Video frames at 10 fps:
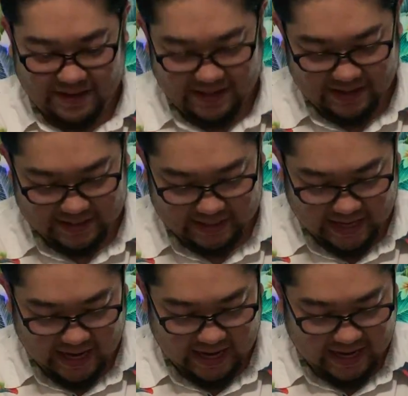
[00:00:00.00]
it looks
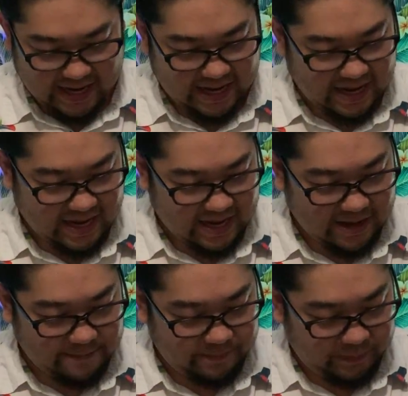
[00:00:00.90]
like
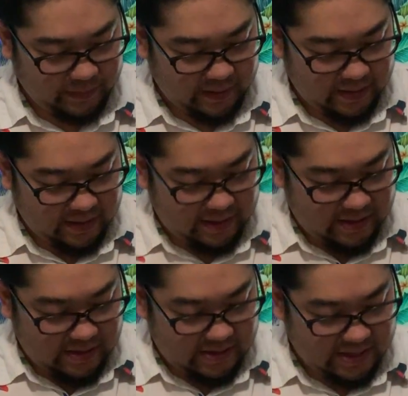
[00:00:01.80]
uh,
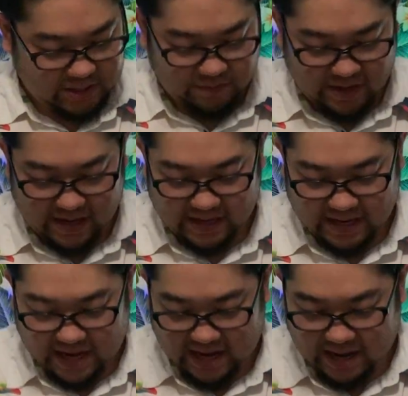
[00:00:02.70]
this one
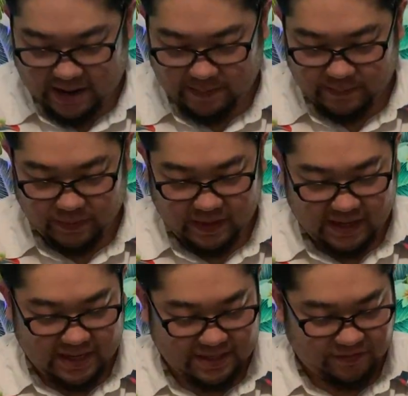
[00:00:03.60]
uh,
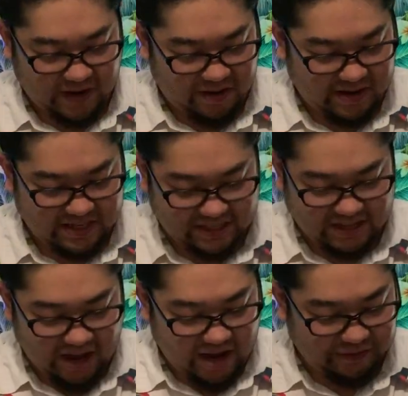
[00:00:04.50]
is very
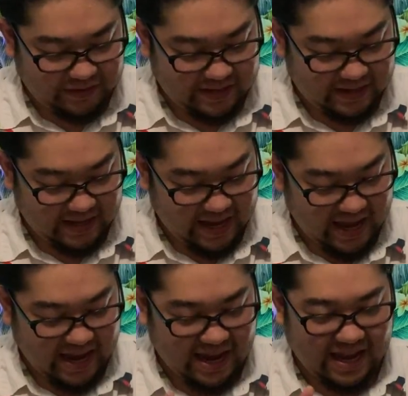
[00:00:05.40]
soft
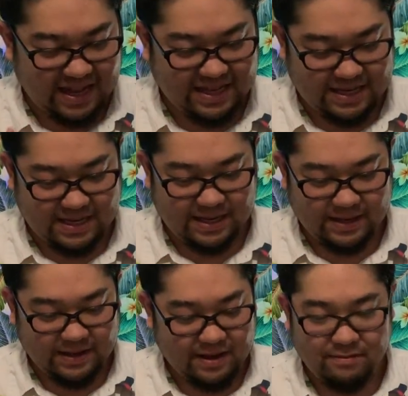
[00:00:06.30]
and
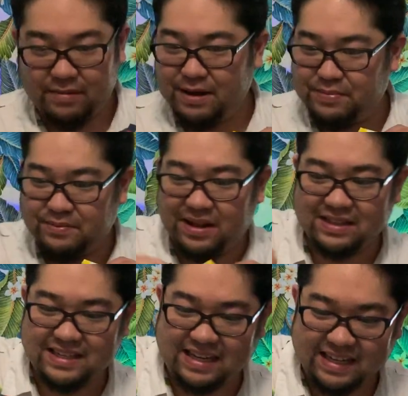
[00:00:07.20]
might be
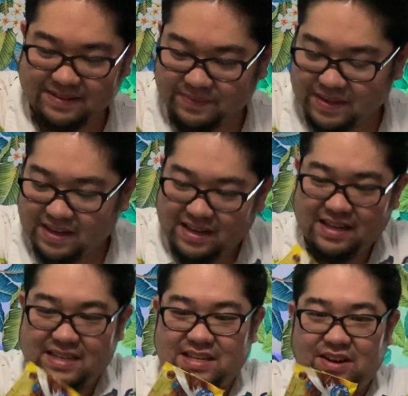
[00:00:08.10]
melty.
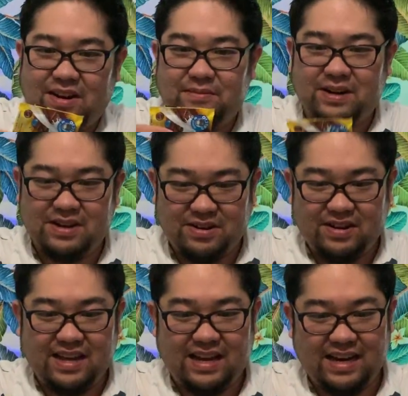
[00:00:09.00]
So I'm gonna go
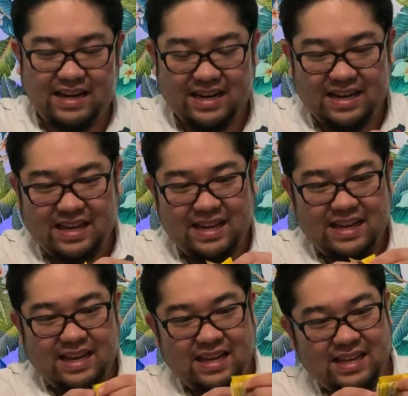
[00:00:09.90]
ahead and
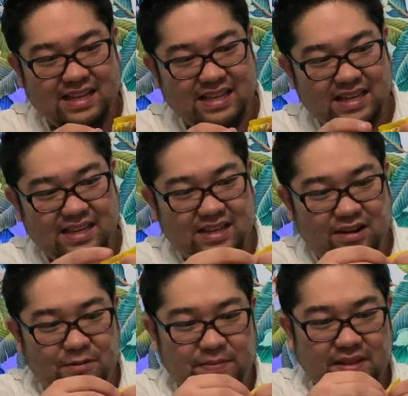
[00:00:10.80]

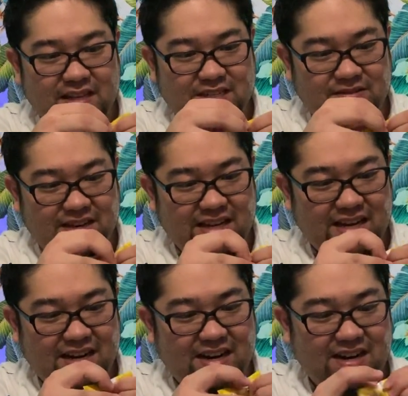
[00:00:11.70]
open this one
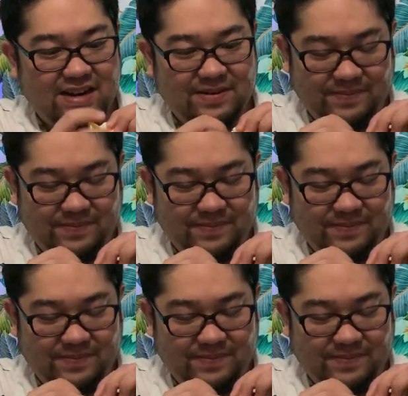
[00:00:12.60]
here.